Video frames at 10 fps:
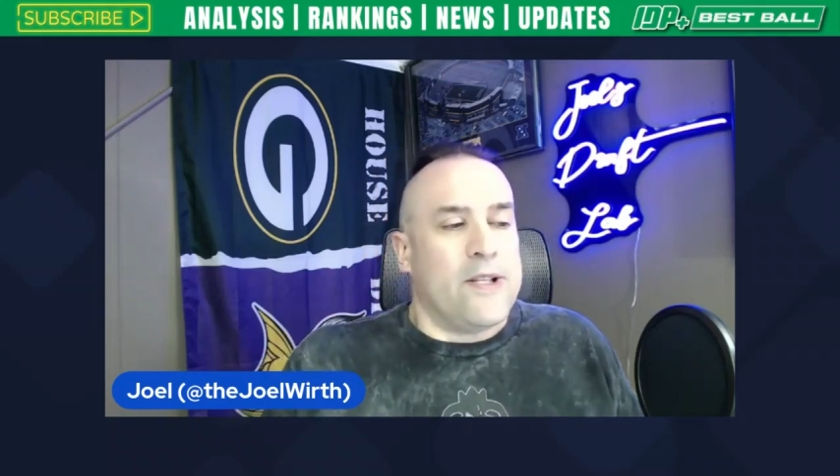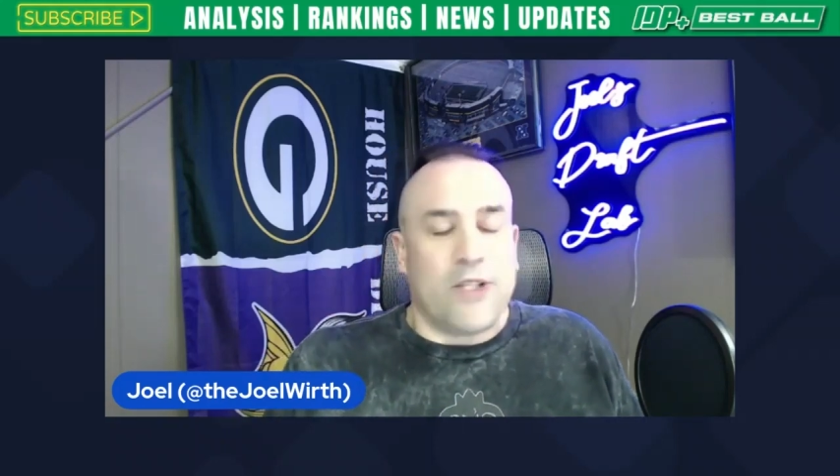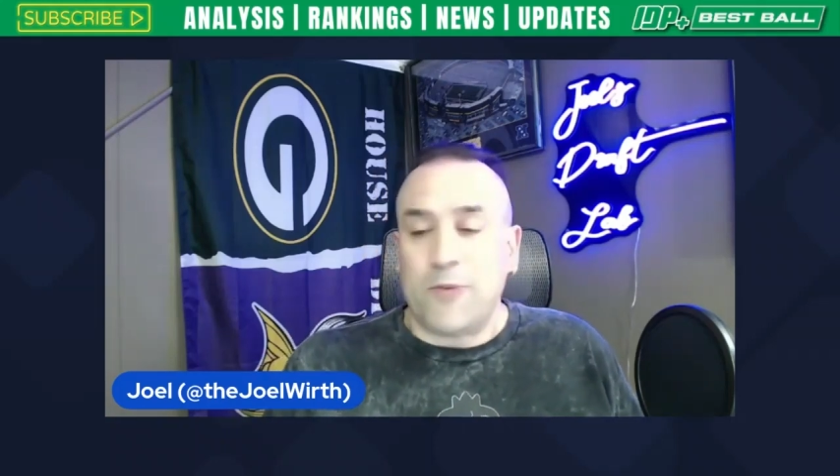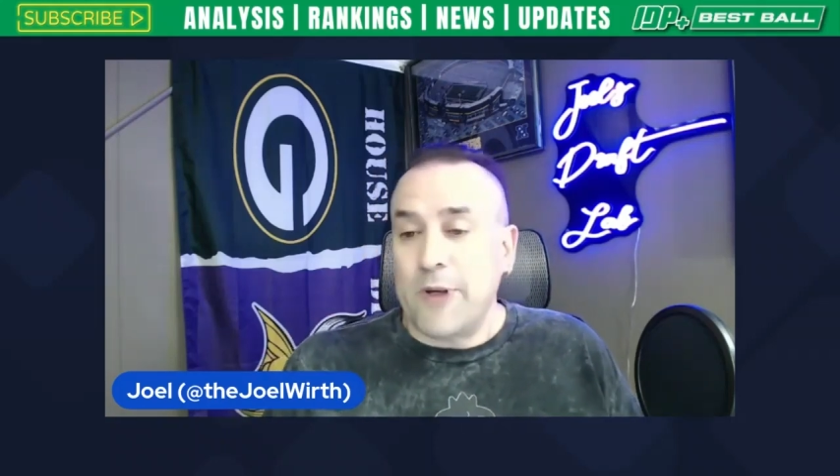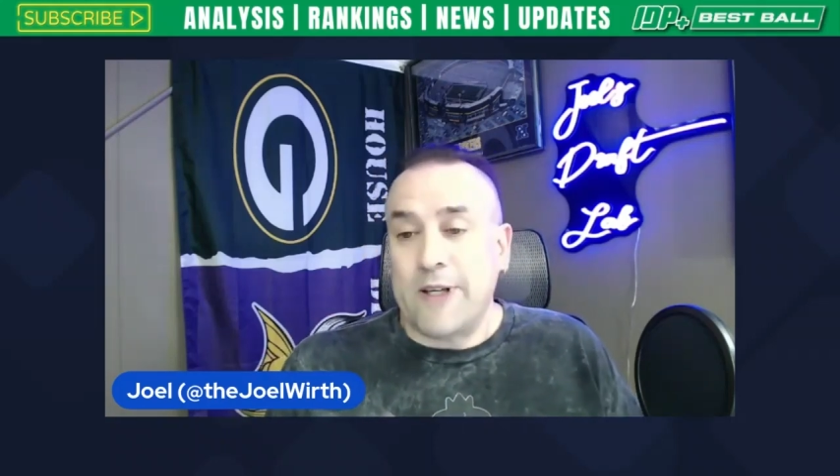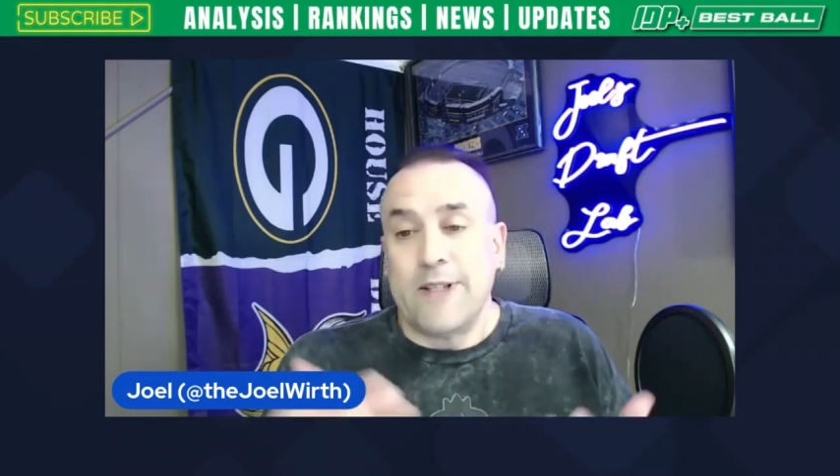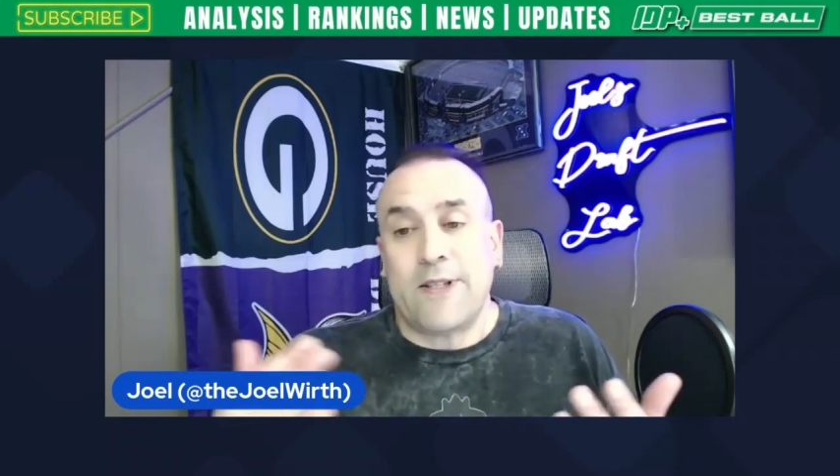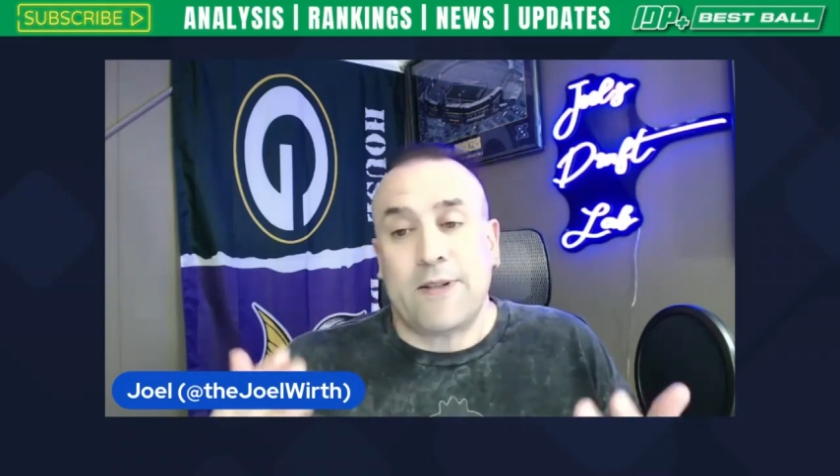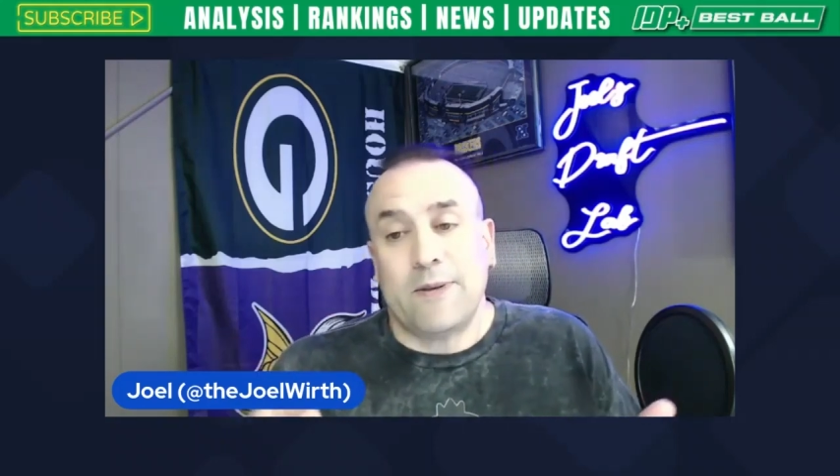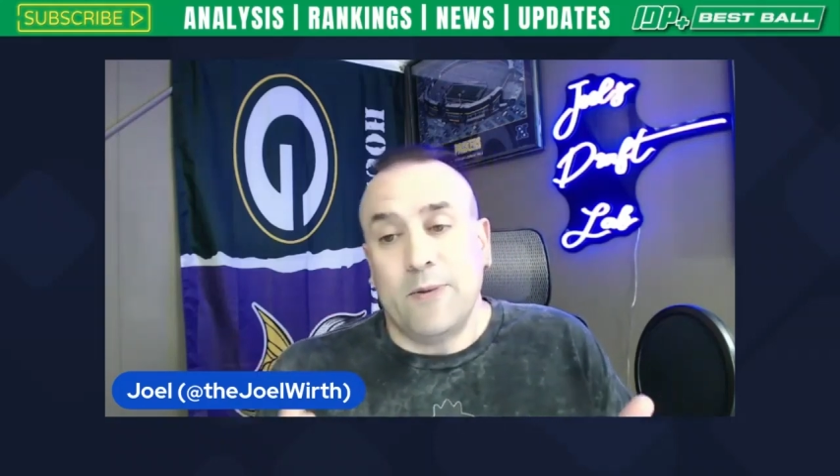just
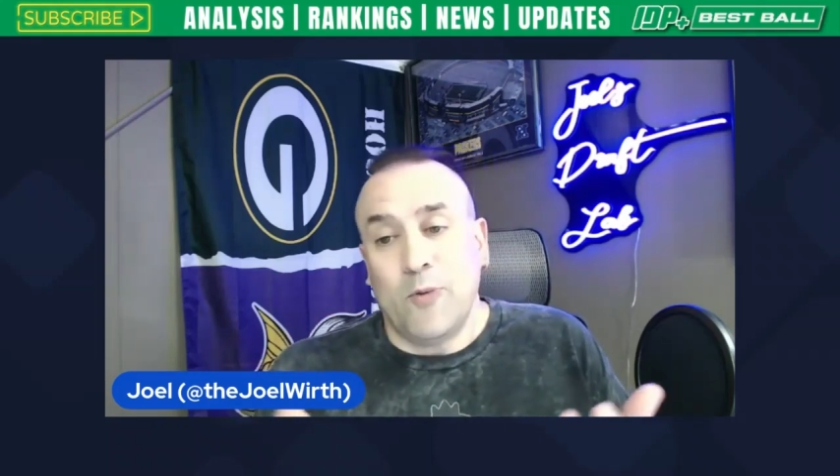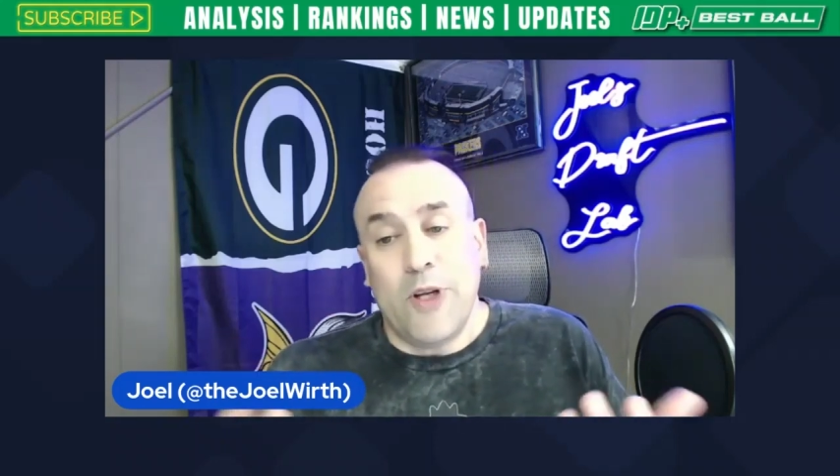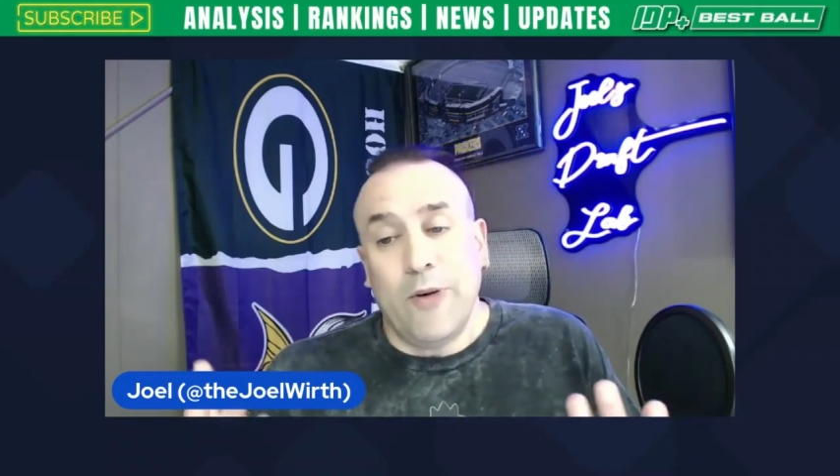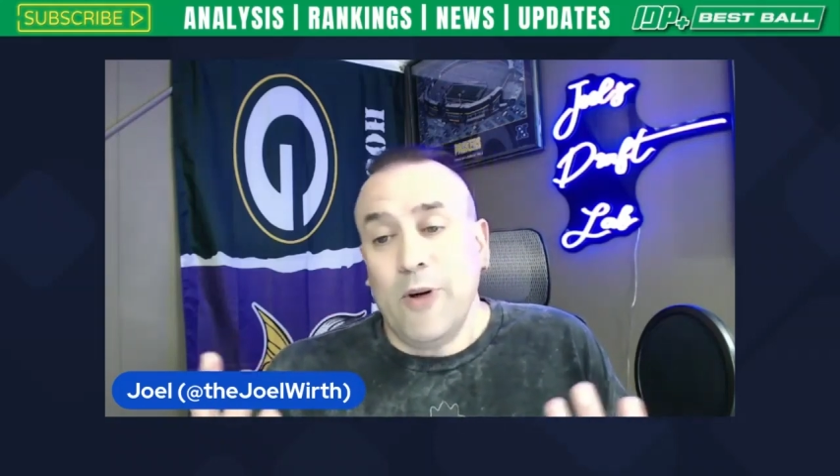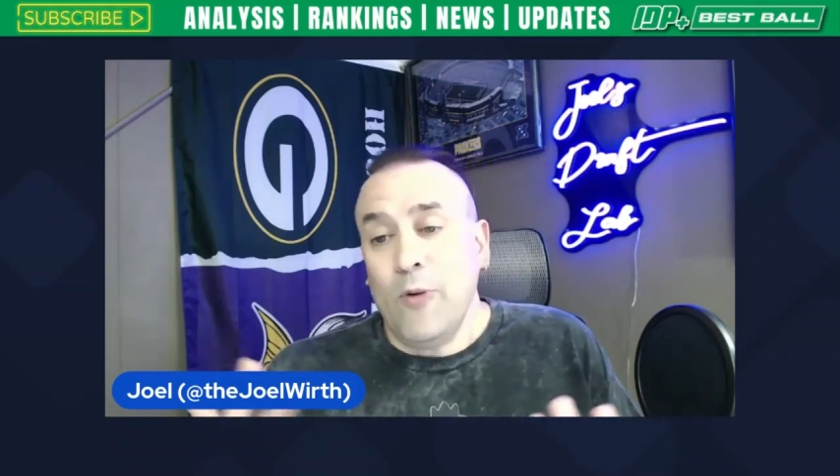because we don't know